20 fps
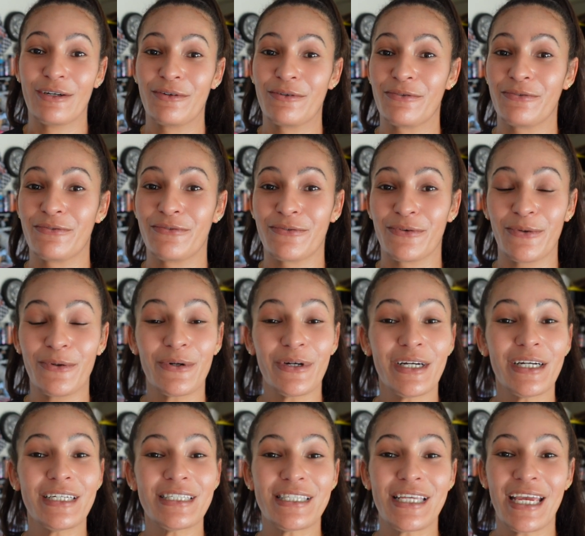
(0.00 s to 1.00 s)

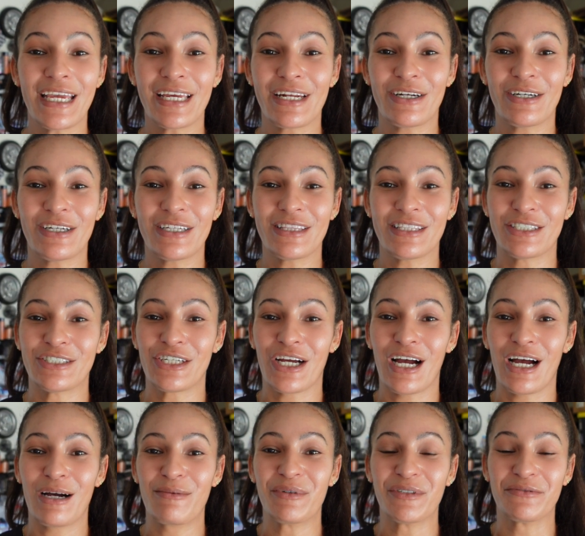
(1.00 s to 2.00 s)
for taking on the
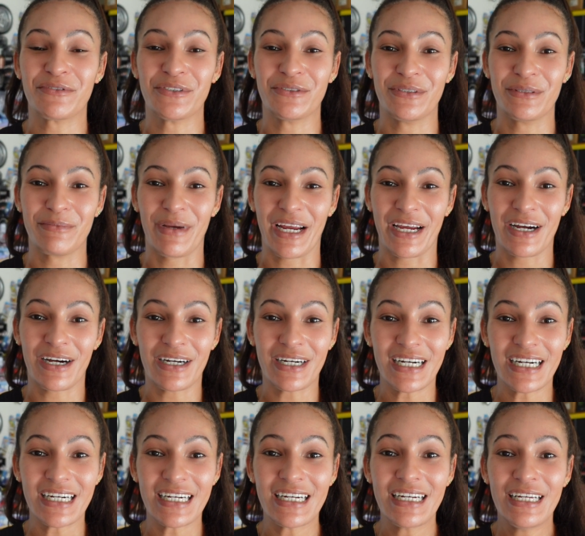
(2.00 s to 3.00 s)
job of doing my
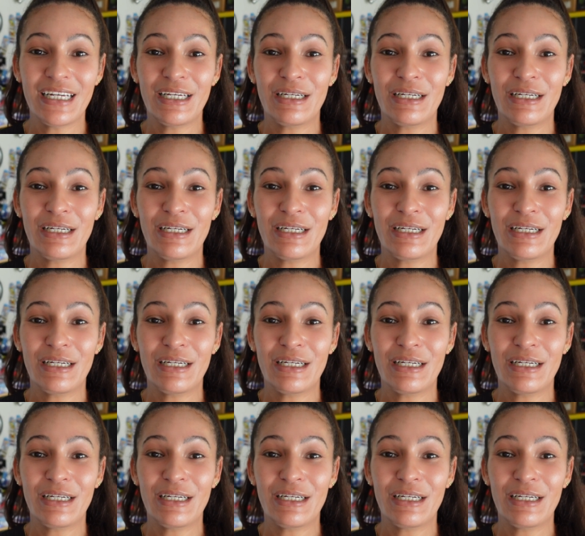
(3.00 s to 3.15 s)
car,